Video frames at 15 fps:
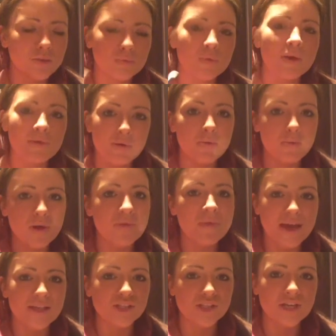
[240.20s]
we're
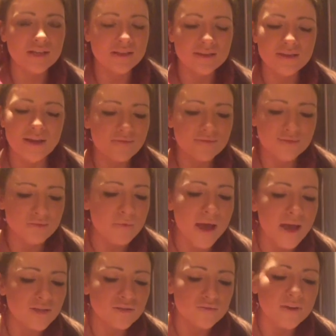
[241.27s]
matching. You have to
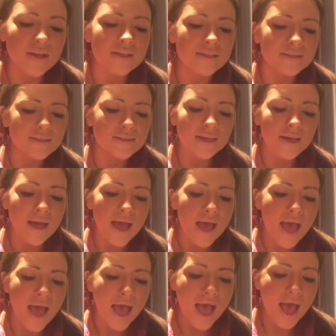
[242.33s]
match things.
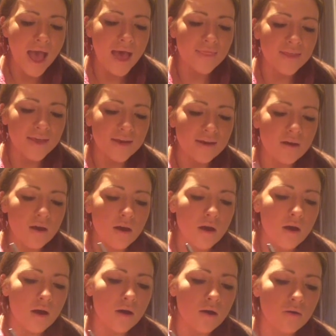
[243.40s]
And then
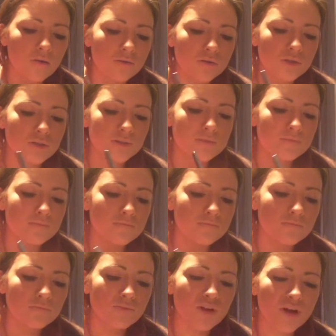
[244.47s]
just
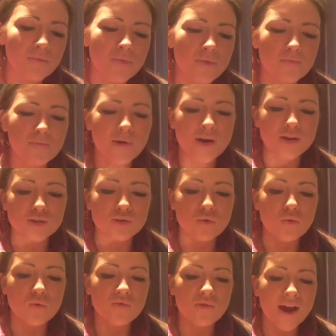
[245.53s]
rub the brush
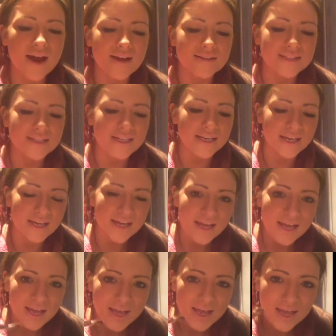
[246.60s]
all round in it
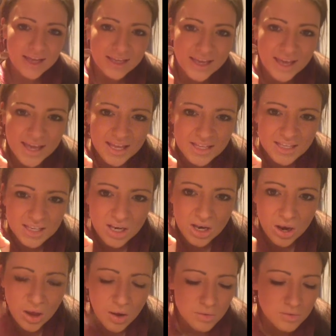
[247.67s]
and get
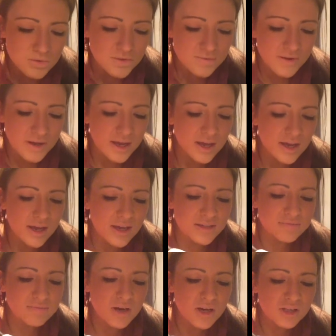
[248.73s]
loads of it, as
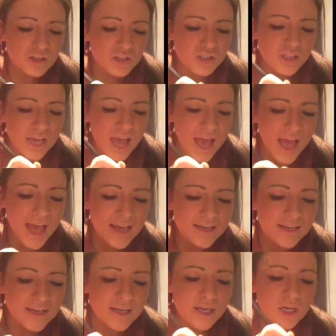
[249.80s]
much as you can,
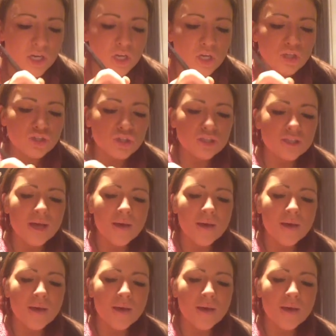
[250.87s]
just like